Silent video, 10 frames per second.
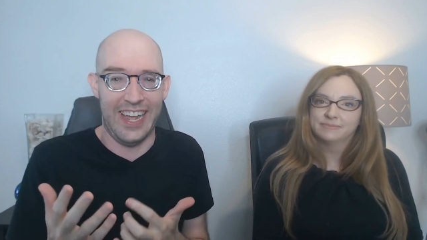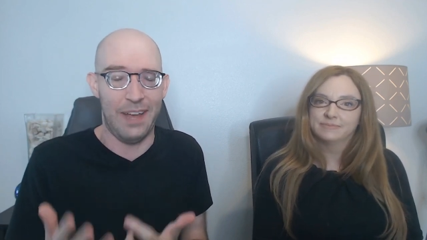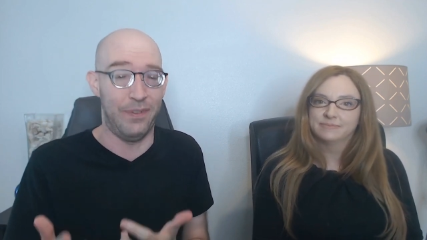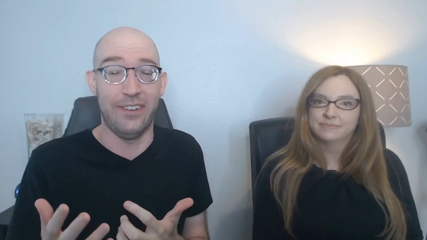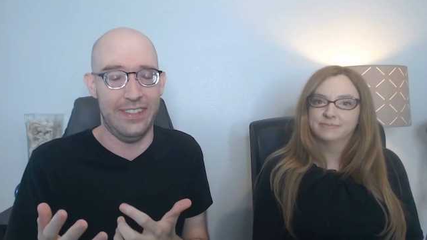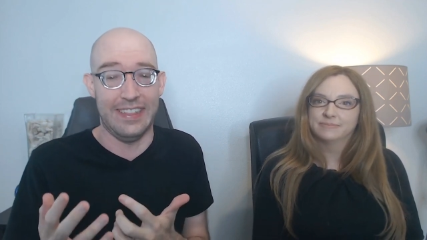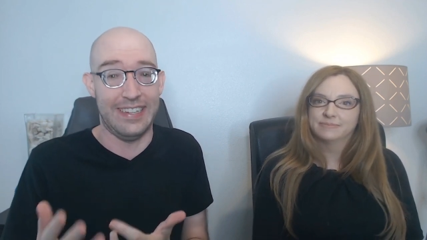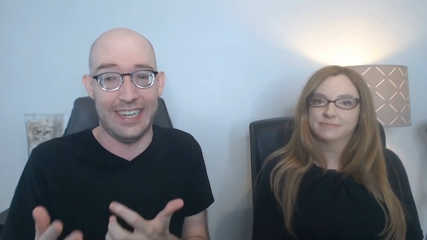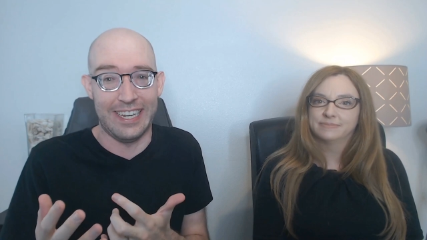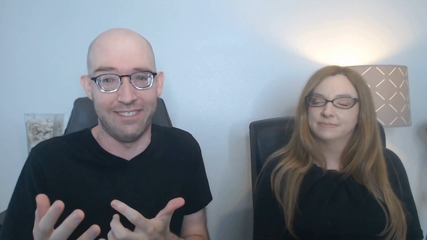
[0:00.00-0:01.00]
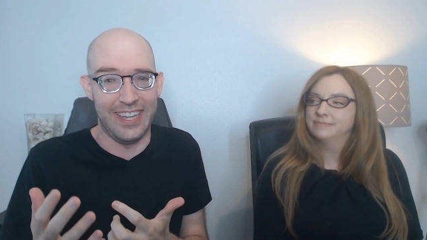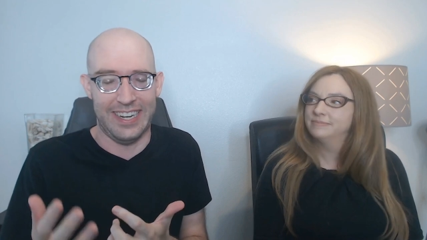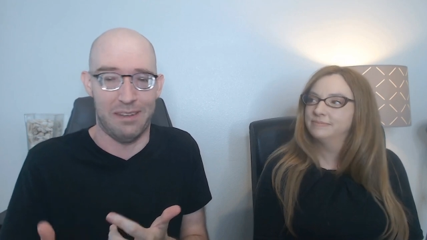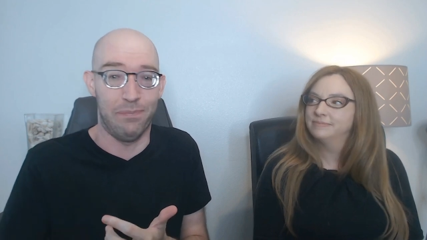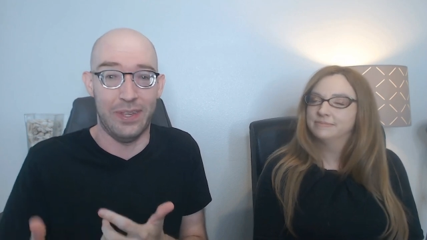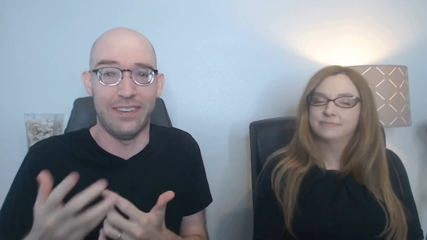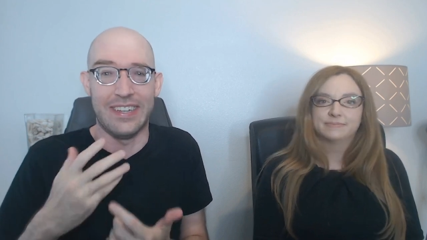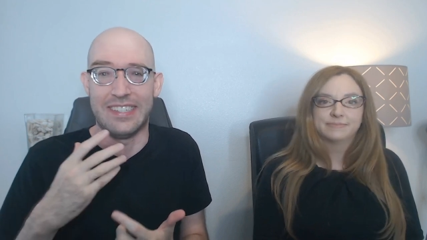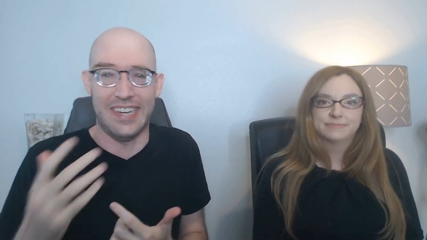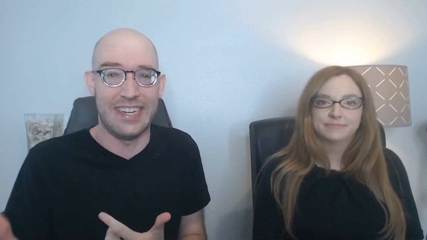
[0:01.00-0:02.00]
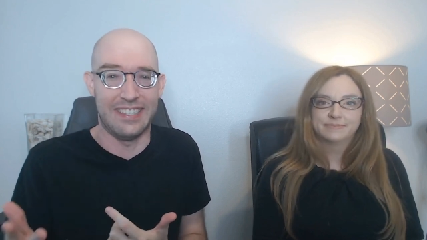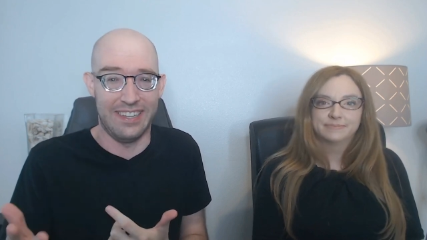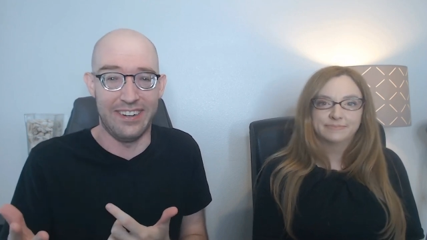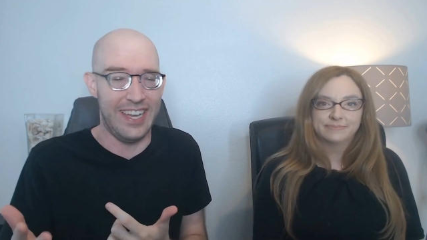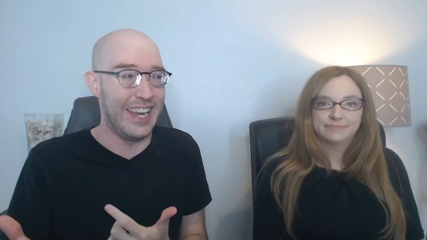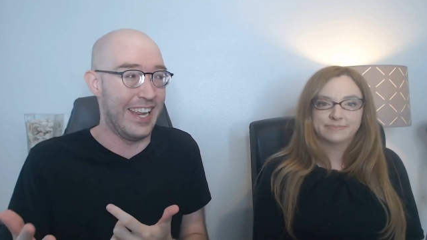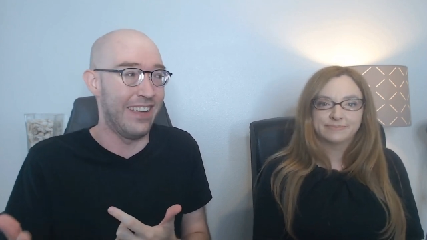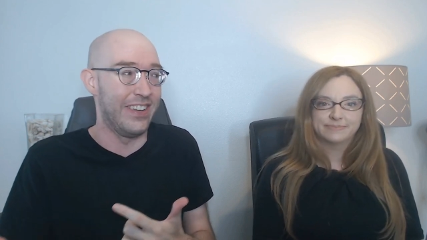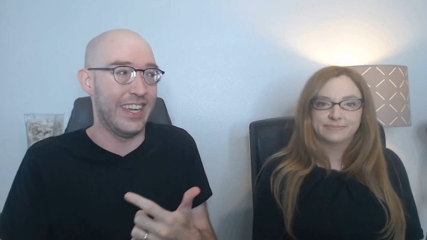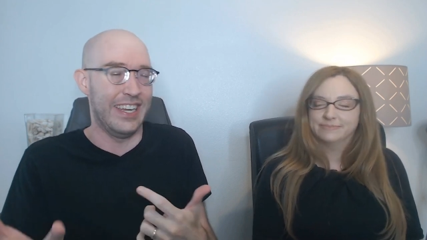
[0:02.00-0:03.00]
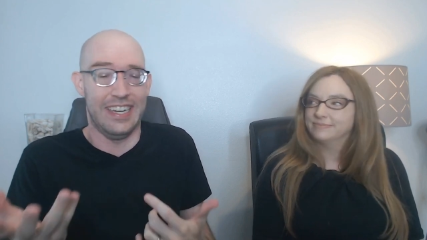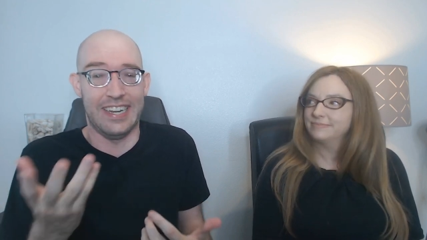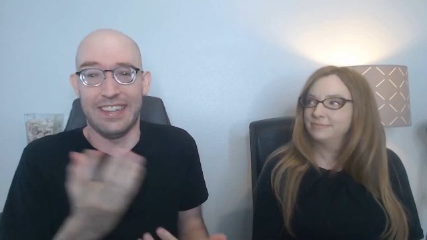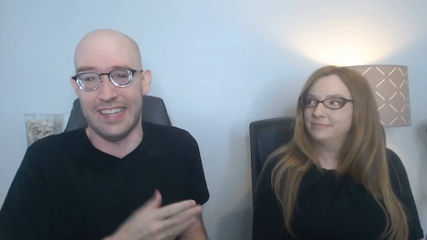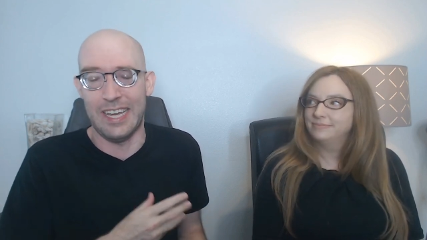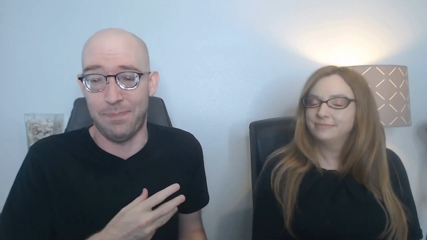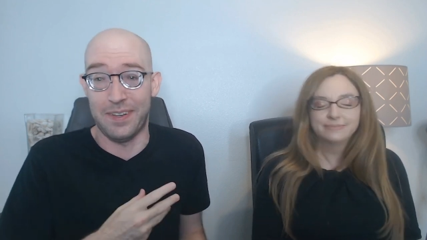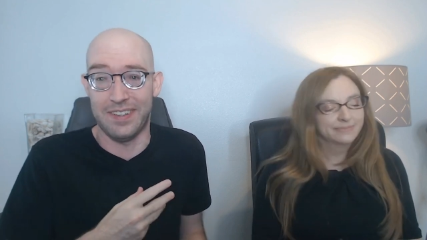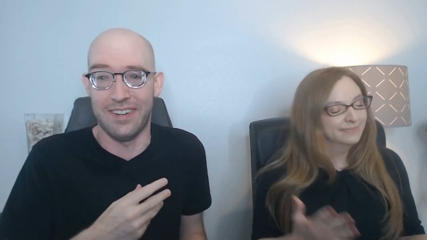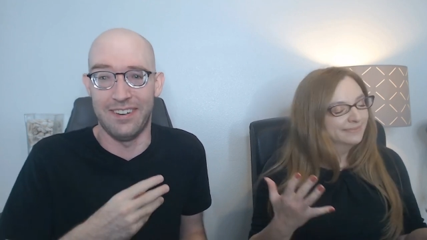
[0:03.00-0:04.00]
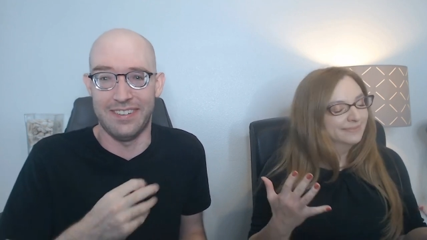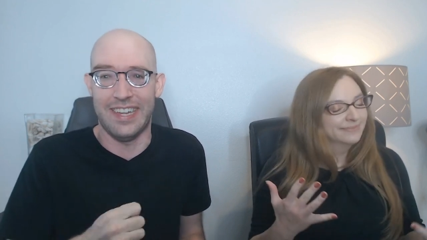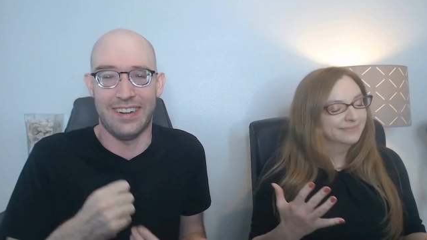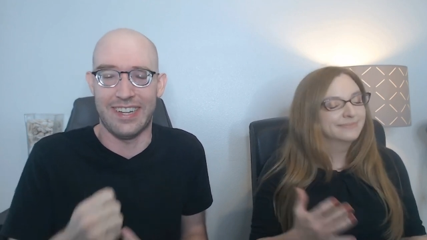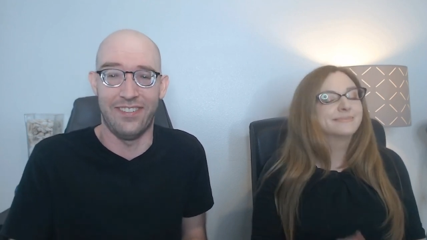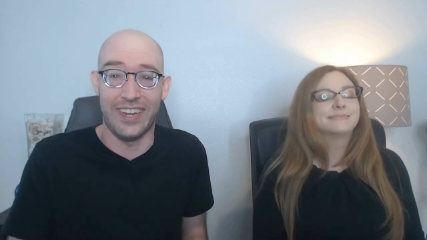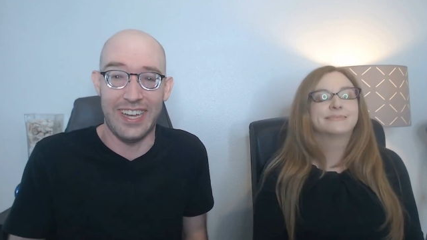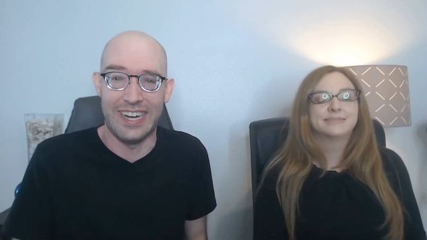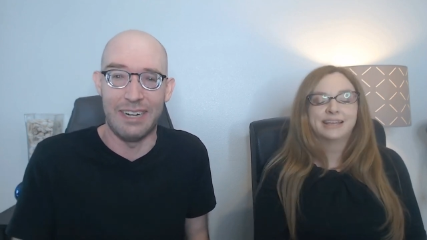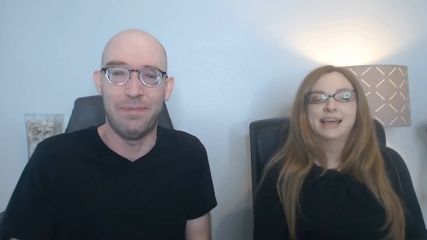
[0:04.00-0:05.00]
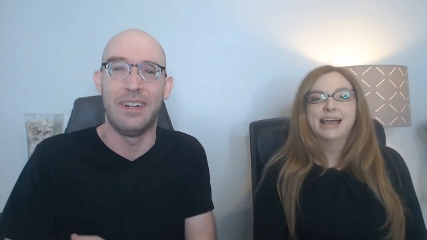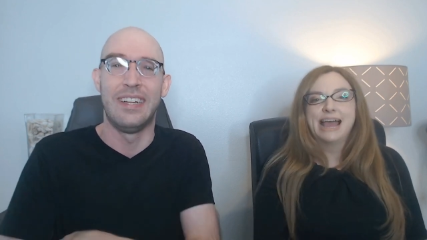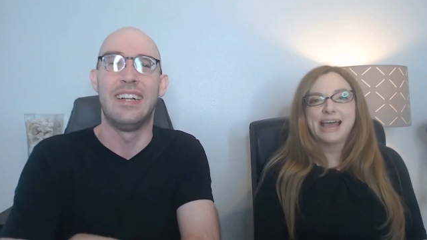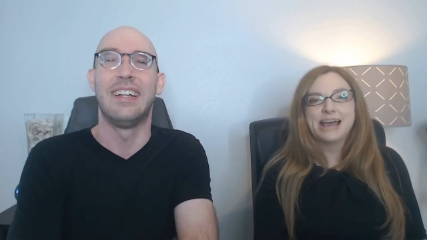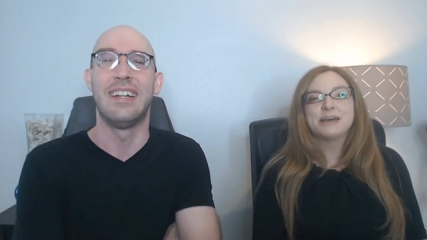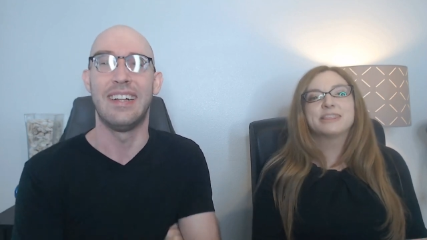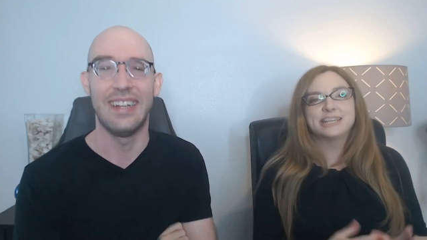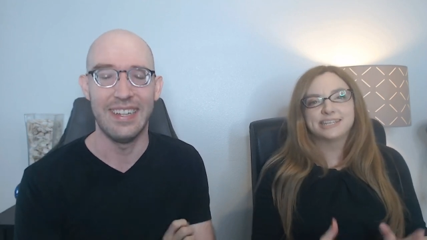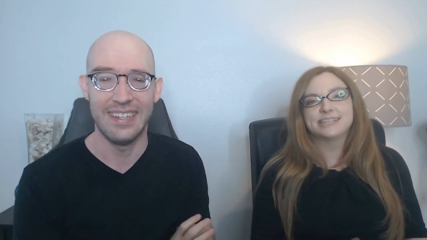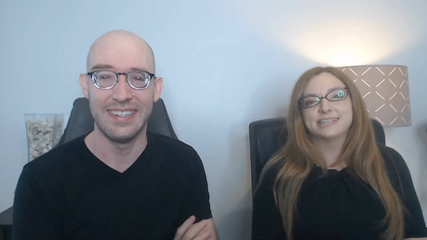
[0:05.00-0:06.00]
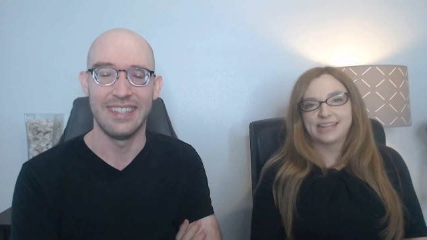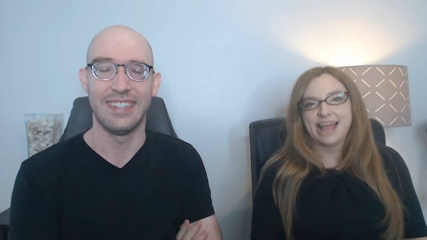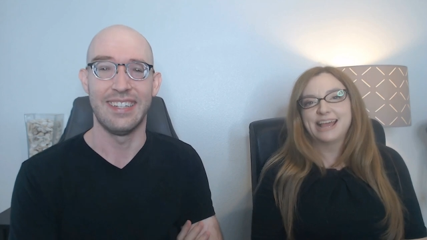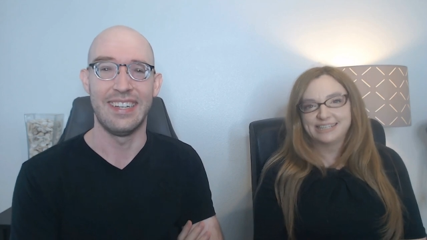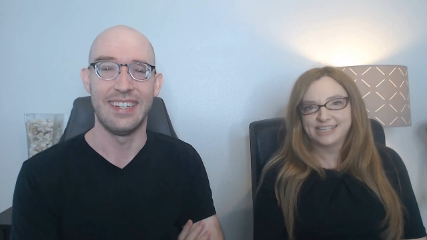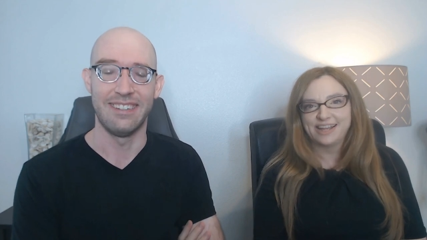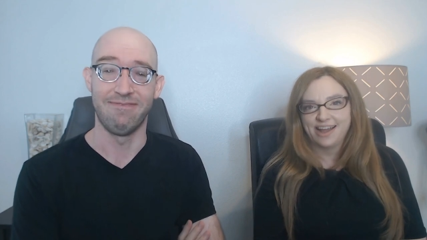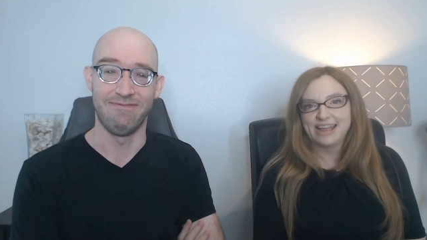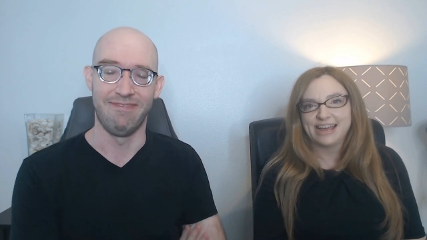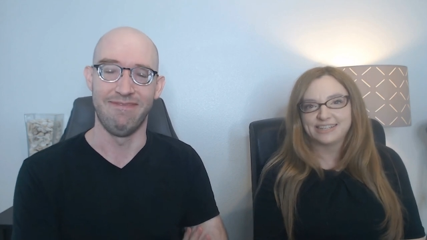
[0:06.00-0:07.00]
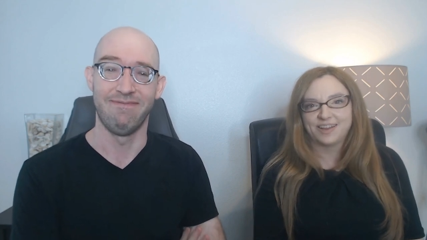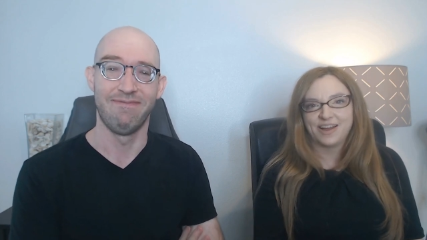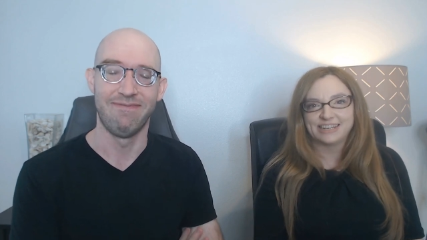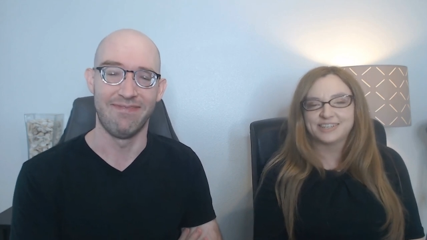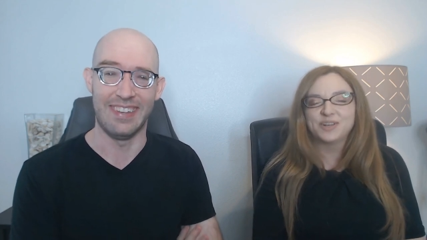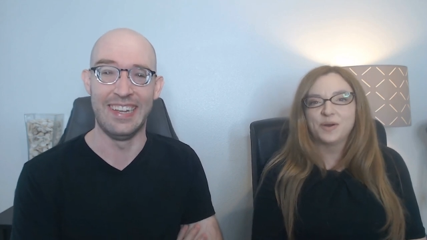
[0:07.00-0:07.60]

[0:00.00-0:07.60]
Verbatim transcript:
Speaker 1: happened with the team that it completely changed their dynamic in any of the episodes that are coming up
Speaker 2: this is NCIS, guys. So,